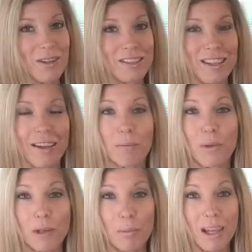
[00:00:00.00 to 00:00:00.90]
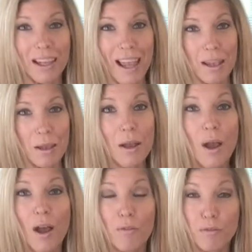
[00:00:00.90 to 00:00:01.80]
dressing. I'm going to make a
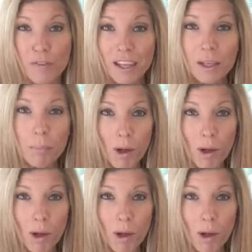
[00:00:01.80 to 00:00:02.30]
fig